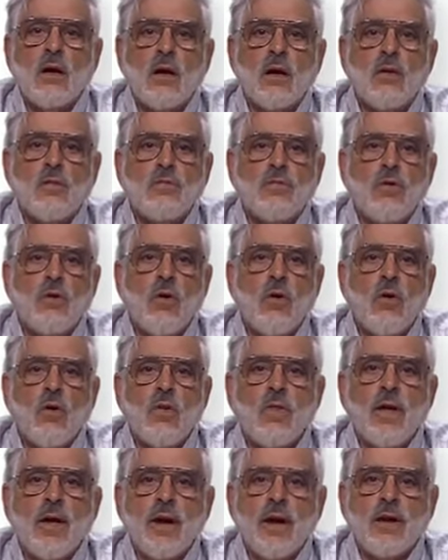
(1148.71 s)
for all
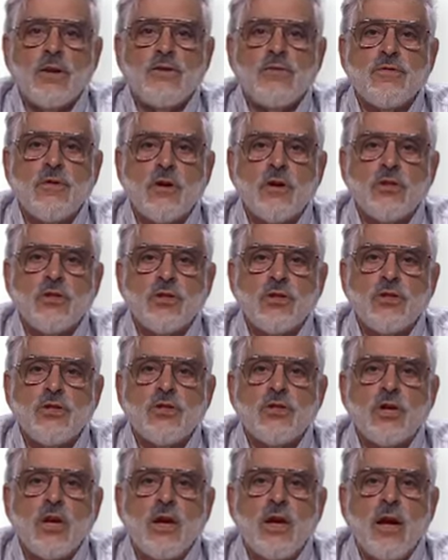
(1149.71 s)
the hash functions.
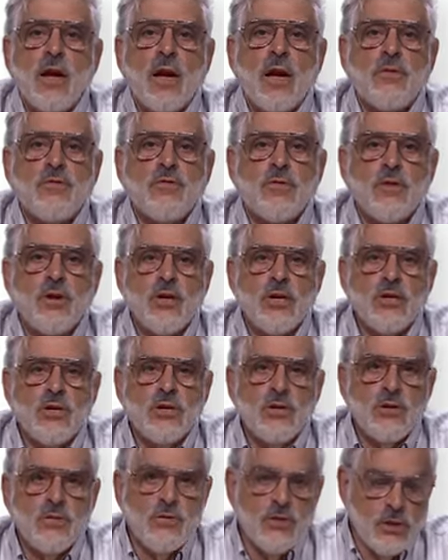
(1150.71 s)
And for each
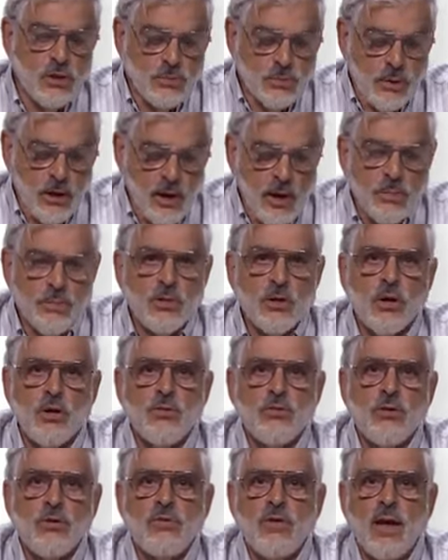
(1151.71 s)
of these perhaps
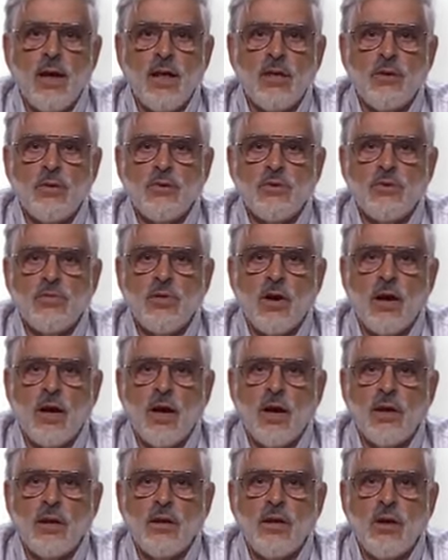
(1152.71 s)
100 values of
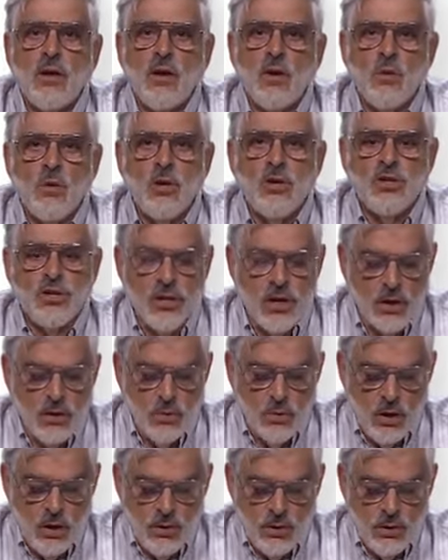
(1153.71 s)
I, we check
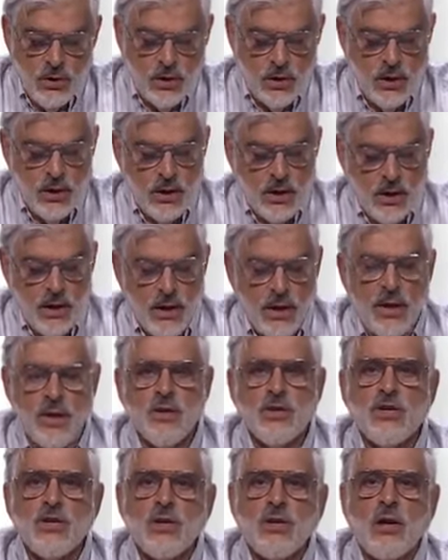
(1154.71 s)
whether
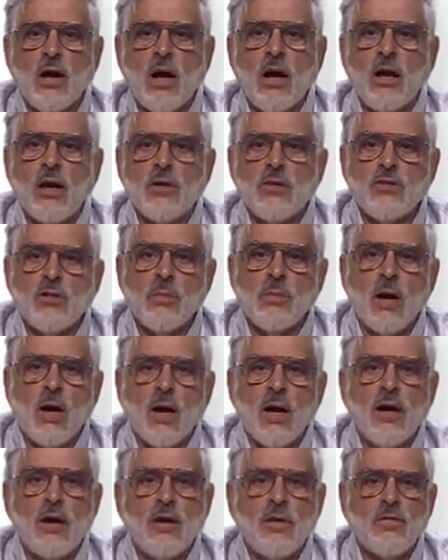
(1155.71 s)
h sub
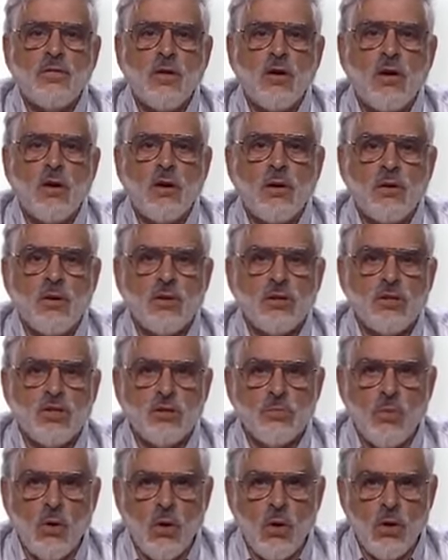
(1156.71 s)
I of r is
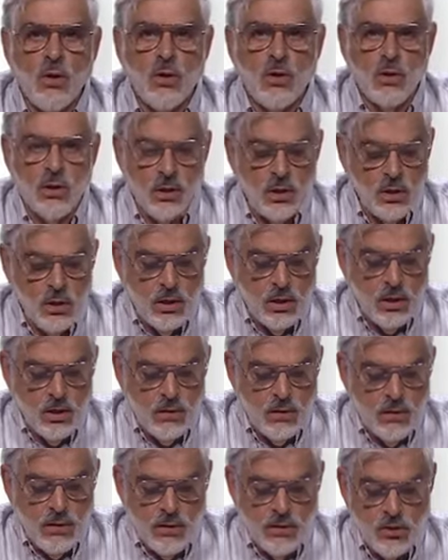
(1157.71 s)
smaller
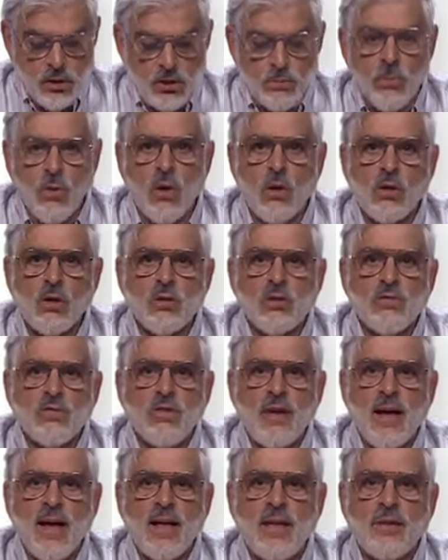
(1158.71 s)
than the smallest
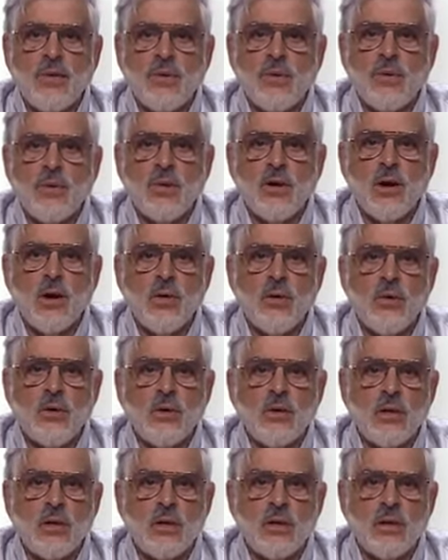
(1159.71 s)
value
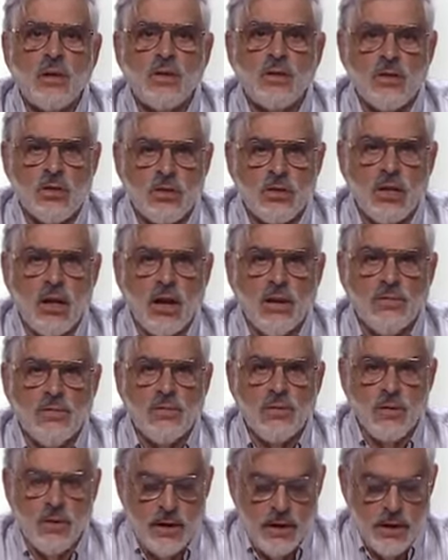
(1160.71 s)
currently in the slot
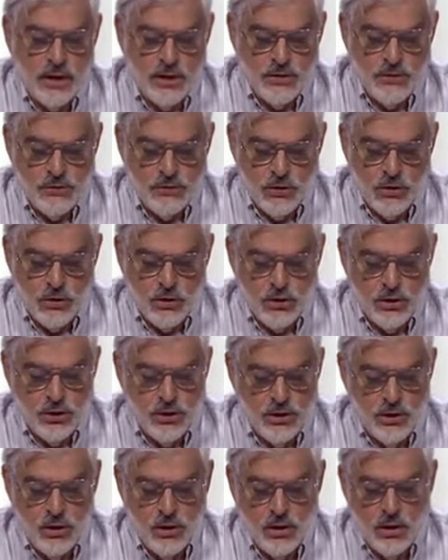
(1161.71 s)
for the hash
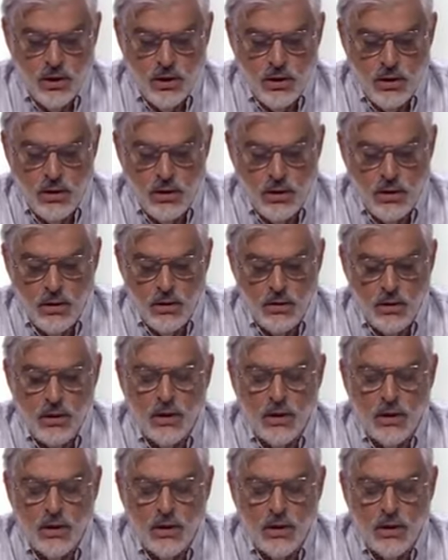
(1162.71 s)
function hash